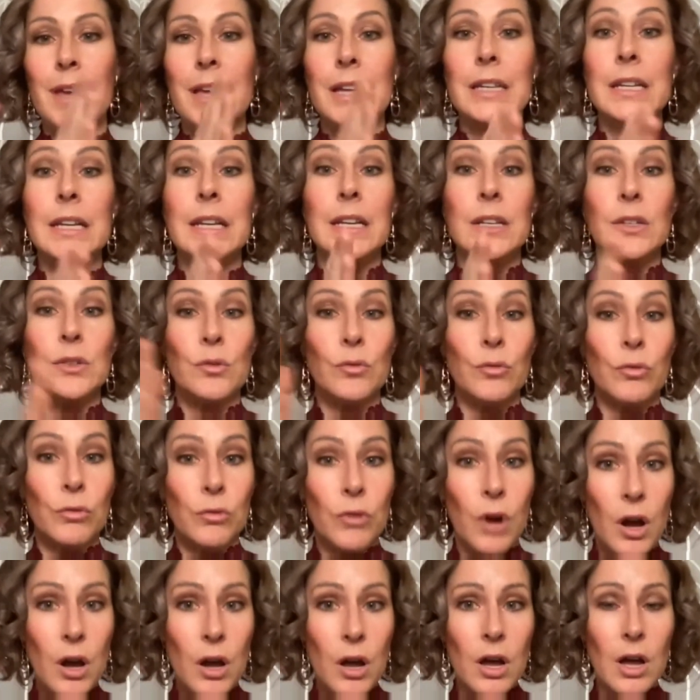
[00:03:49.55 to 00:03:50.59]
and he's
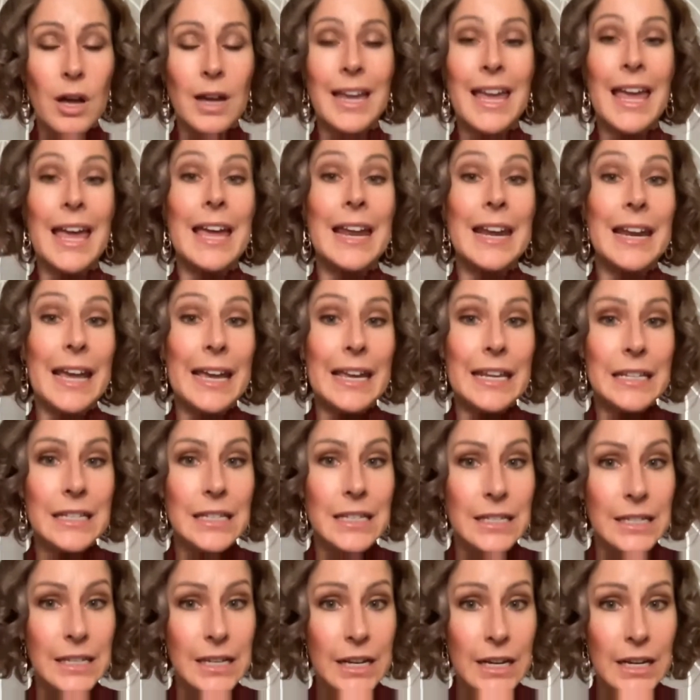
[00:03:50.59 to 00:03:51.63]
wrong and I
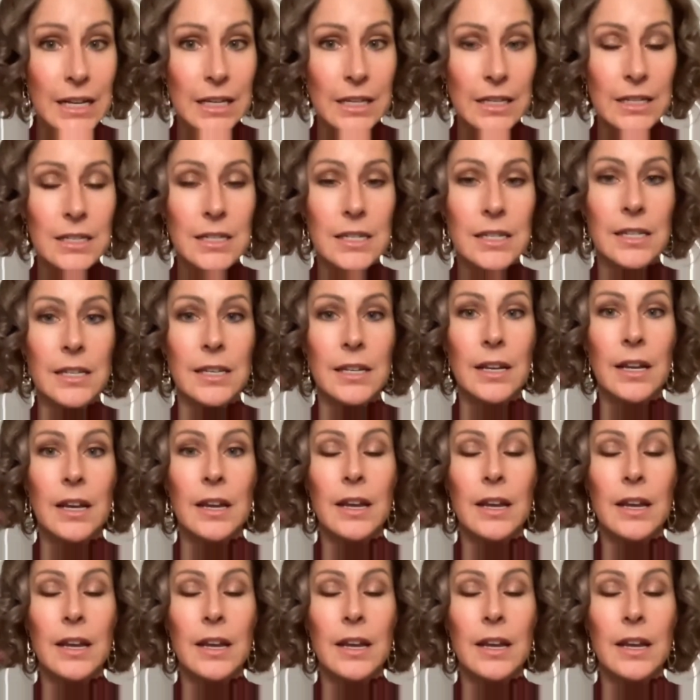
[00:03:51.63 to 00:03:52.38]
didn't